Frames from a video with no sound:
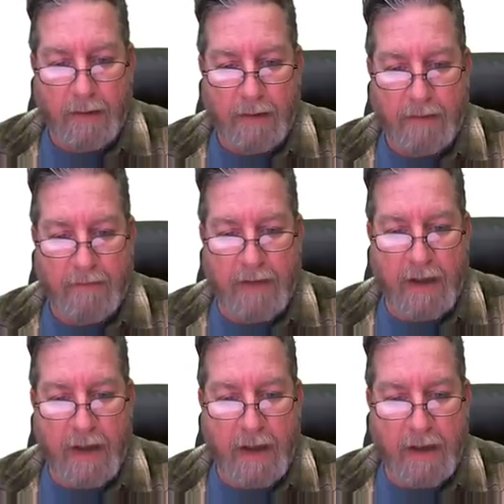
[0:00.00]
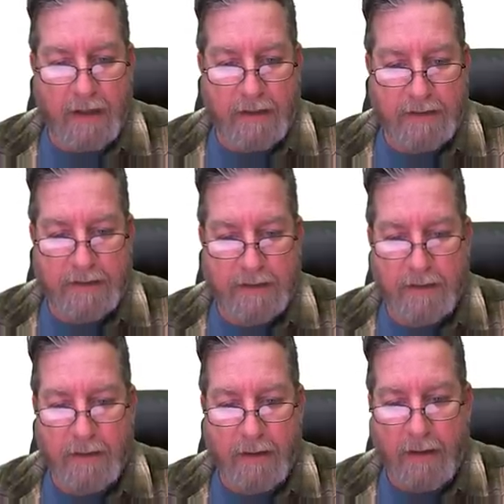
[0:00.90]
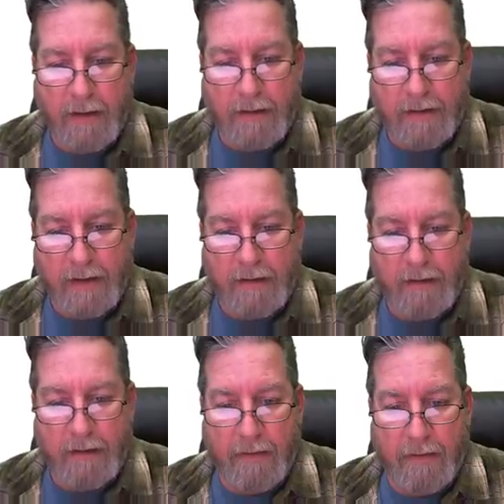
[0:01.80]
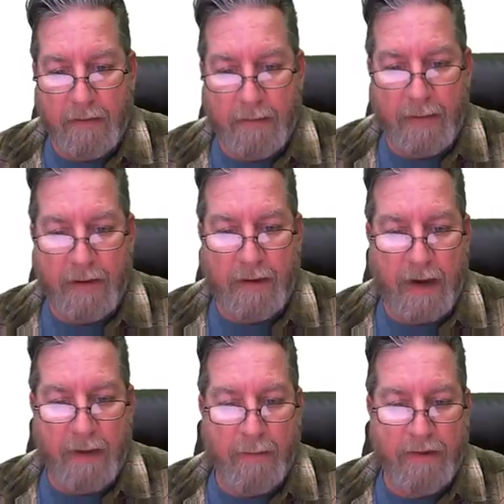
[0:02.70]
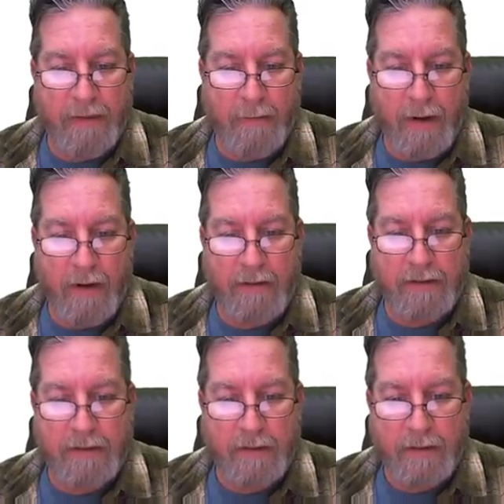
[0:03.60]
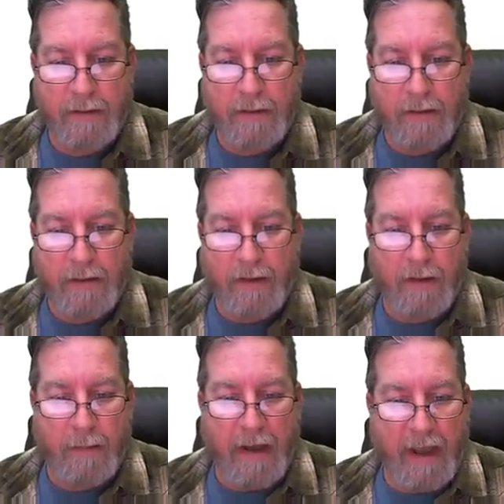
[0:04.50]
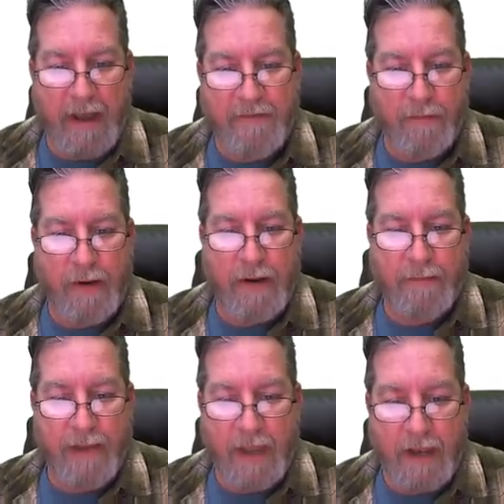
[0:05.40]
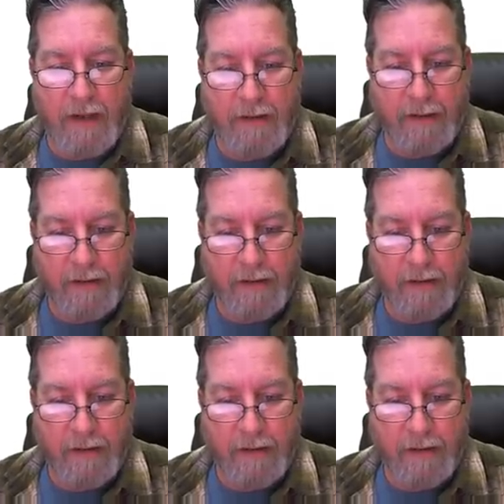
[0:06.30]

You've got eyes that are about an eye width apart and about halfway up the head.